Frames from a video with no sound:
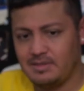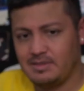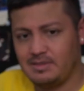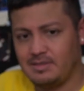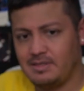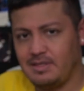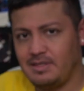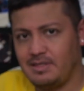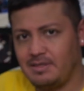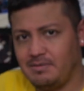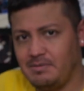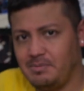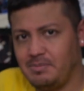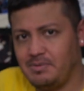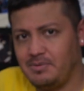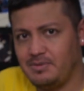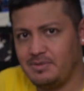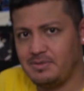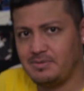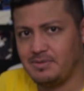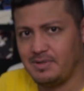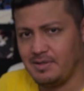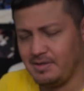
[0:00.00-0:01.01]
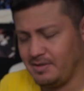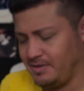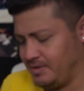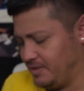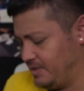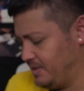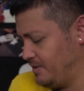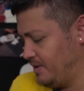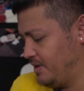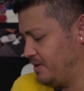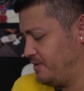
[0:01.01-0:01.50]
it's not letting me pull this one
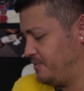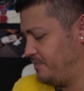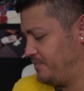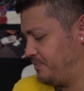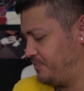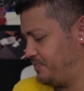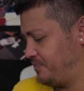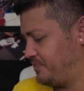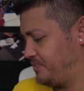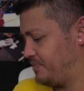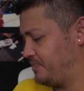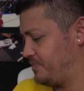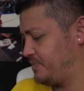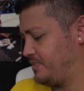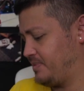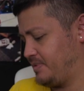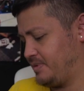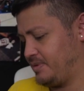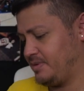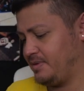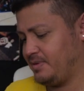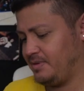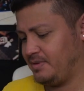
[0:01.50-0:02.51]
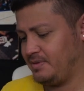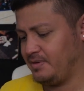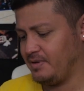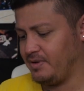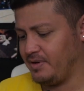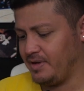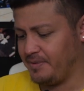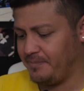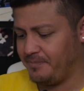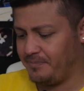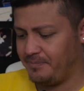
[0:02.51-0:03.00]
out. there you go.
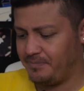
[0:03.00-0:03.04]
Okay.